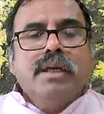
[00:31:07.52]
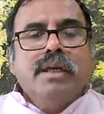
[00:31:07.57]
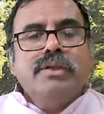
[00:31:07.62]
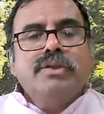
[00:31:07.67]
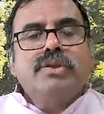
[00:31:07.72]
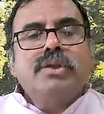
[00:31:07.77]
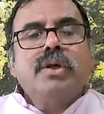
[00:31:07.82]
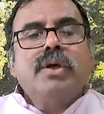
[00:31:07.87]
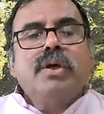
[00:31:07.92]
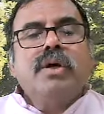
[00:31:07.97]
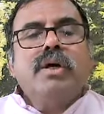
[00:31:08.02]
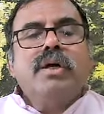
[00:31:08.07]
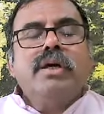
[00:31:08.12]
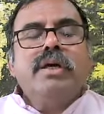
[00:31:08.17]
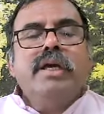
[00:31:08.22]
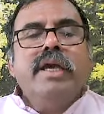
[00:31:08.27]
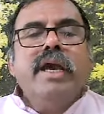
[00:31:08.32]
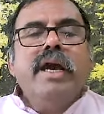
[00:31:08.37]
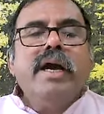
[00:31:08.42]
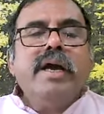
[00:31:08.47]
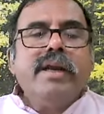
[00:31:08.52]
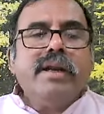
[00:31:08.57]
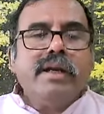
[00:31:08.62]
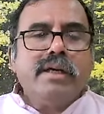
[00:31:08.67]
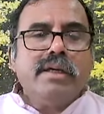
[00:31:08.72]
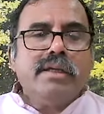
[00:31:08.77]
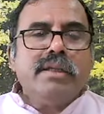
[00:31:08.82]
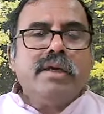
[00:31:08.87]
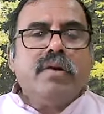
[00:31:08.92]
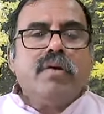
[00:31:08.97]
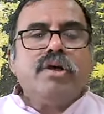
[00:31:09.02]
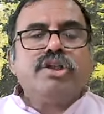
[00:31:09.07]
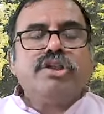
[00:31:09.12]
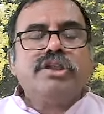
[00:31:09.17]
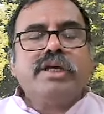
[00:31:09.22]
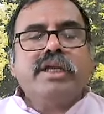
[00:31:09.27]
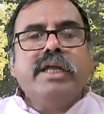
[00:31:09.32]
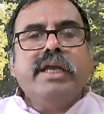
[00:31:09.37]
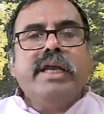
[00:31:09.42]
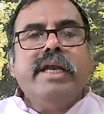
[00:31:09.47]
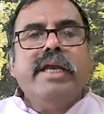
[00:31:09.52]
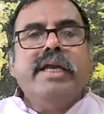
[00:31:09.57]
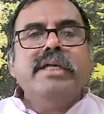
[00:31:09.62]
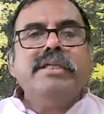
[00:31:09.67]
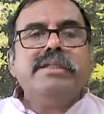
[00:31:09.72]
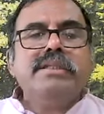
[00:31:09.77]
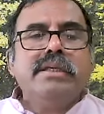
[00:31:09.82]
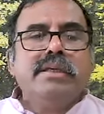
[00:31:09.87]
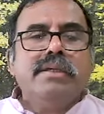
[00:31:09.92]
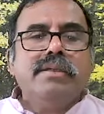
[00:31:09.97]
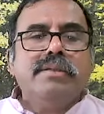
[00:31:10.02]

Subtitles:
So here the question is,